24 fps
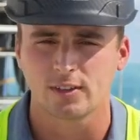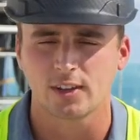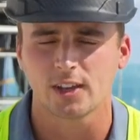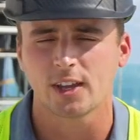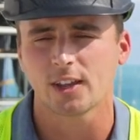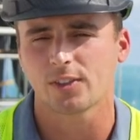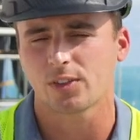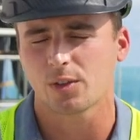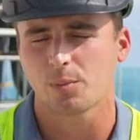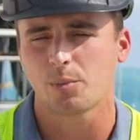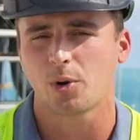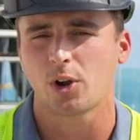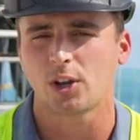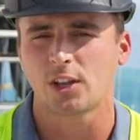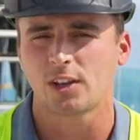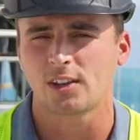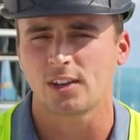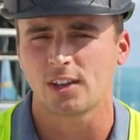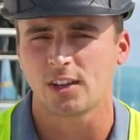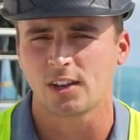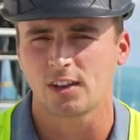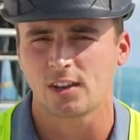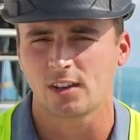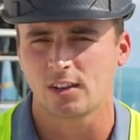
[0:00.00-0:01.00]
to get the money
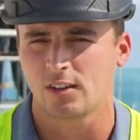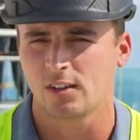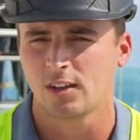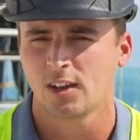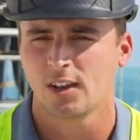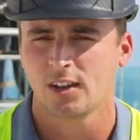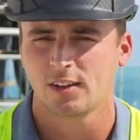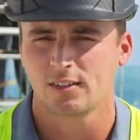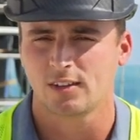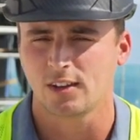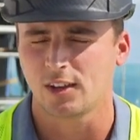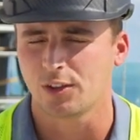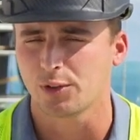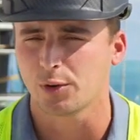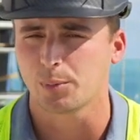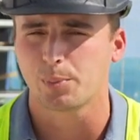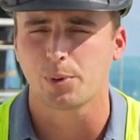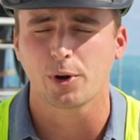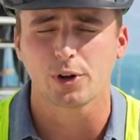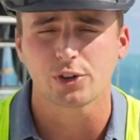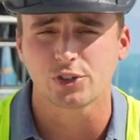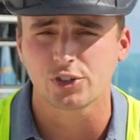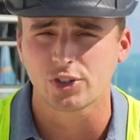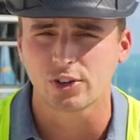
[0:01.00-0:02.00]
needed to either
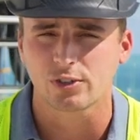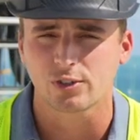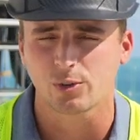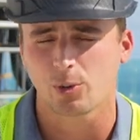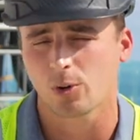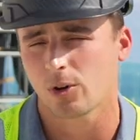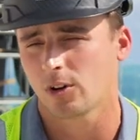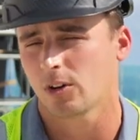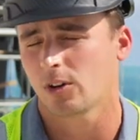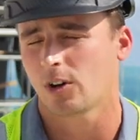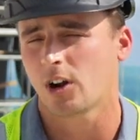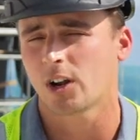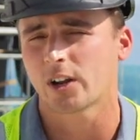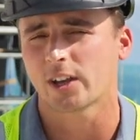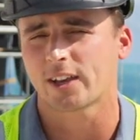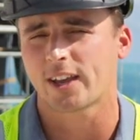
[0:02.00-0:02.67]
purchase or on a